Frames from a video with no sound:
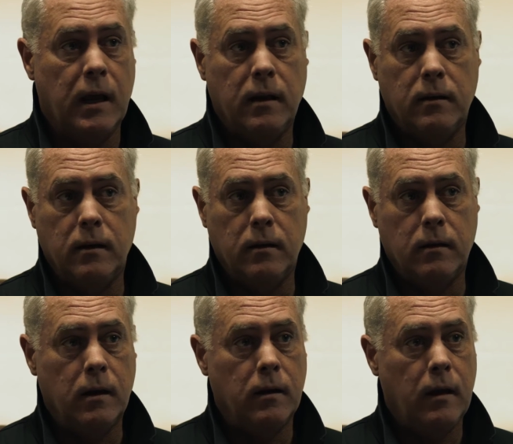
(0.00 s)
and
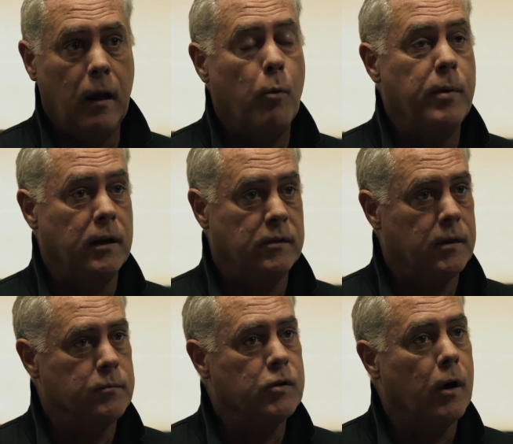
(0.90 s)
in helping
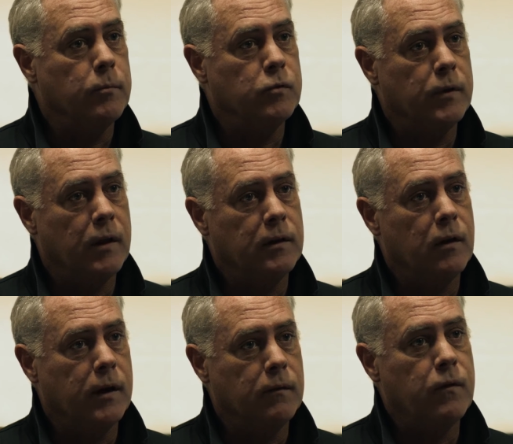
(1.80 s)
sometimes with
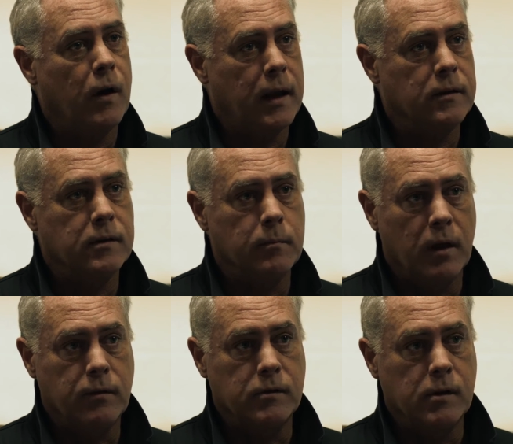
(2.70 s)
underlying financing
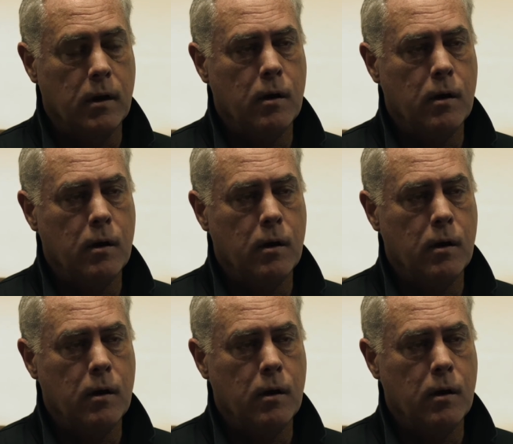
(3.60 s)
methods,